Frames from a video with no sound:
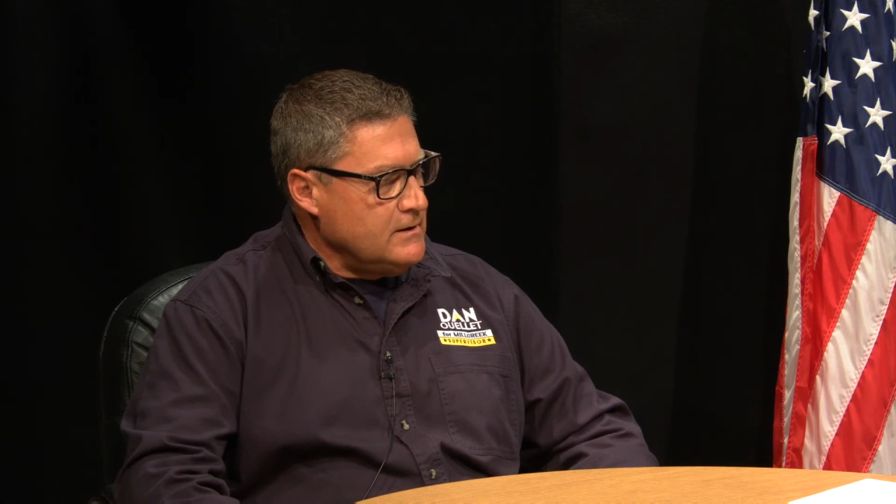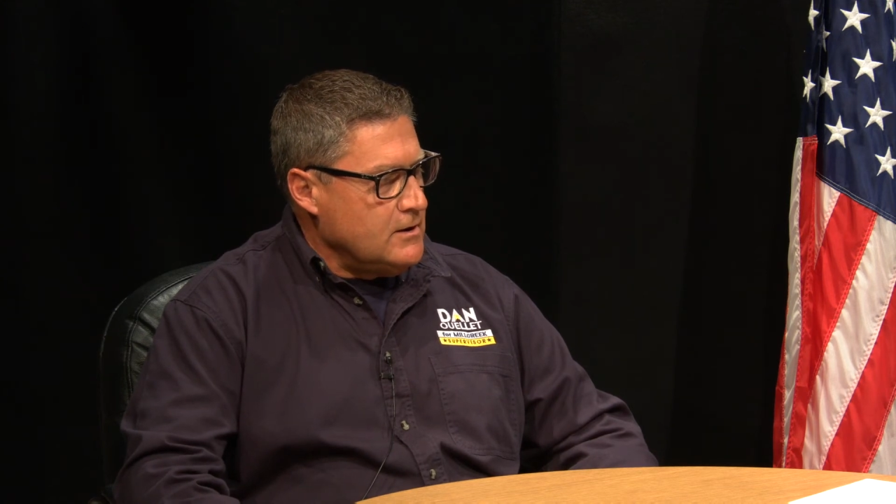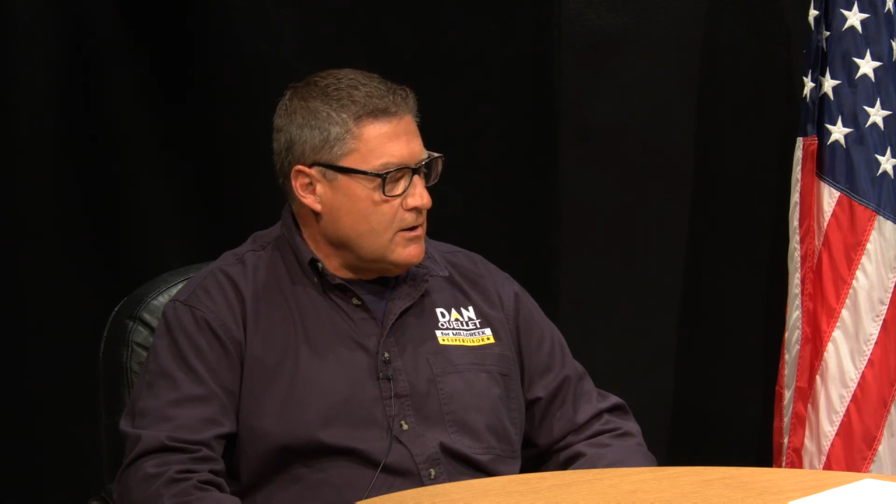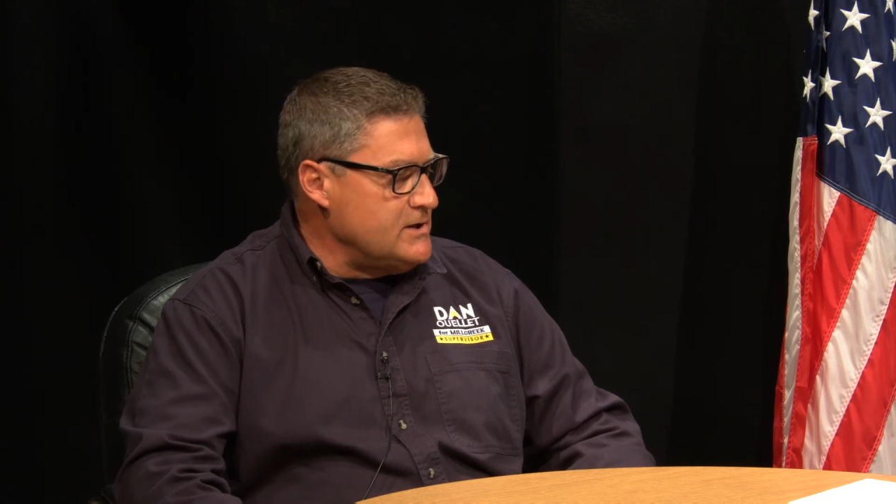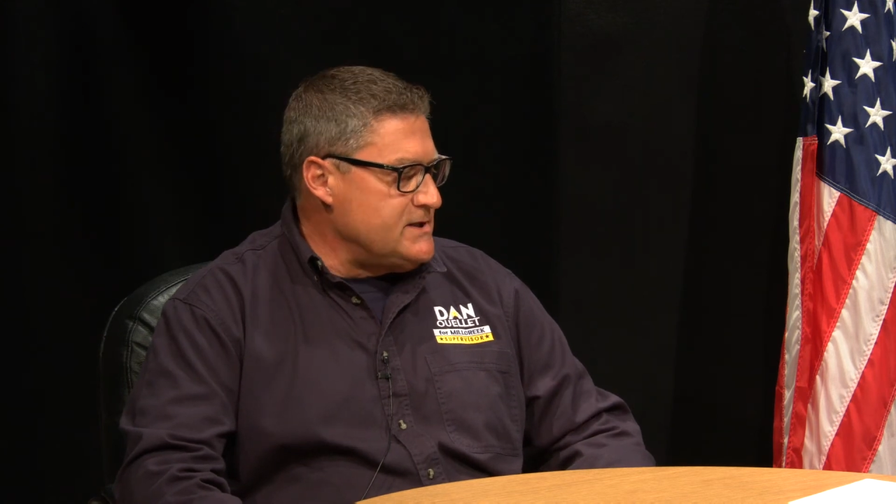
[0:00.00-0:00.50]

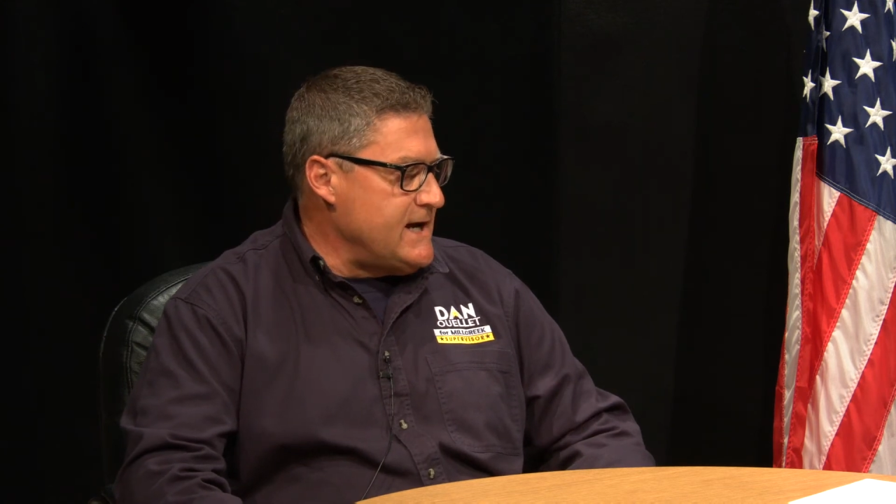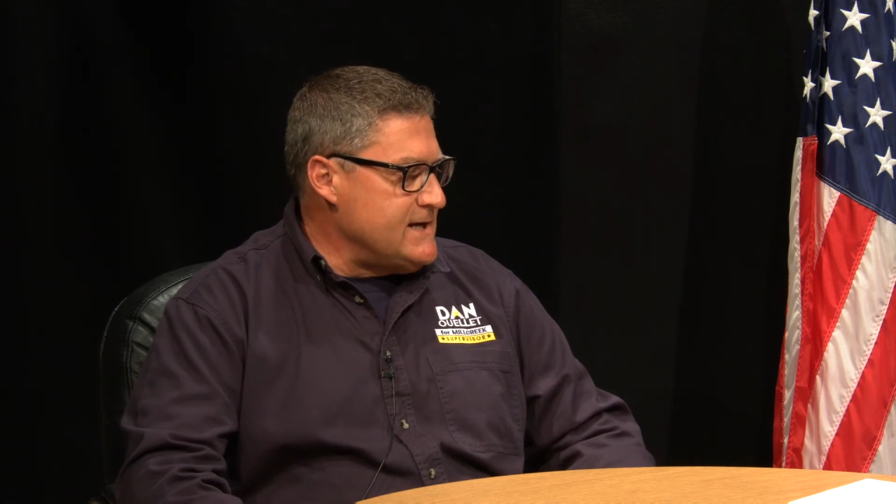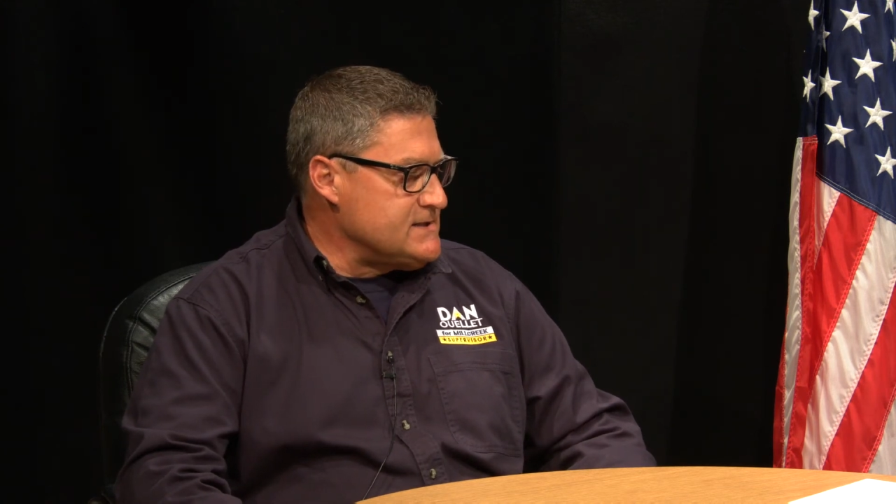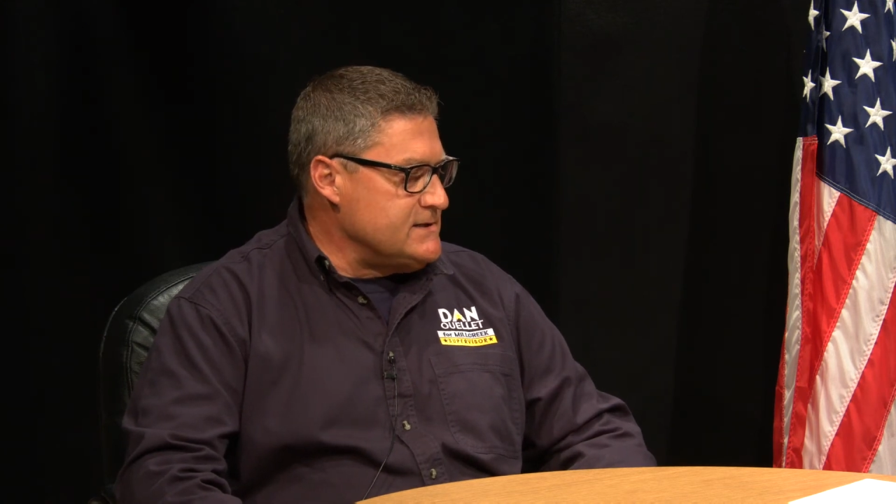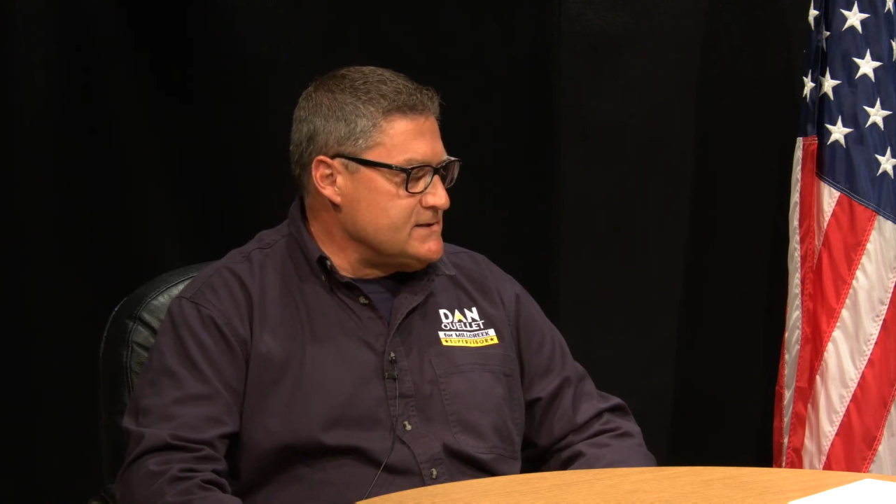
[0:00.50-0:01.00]
our, our
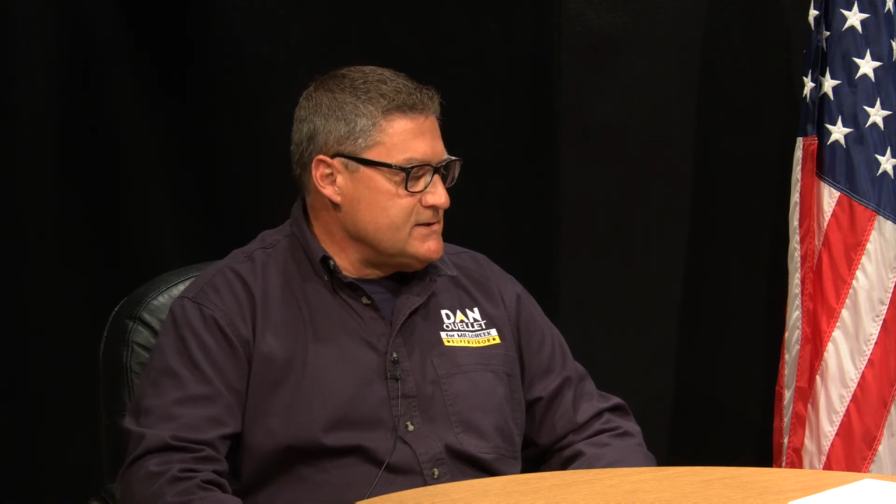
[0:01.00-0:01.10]
task is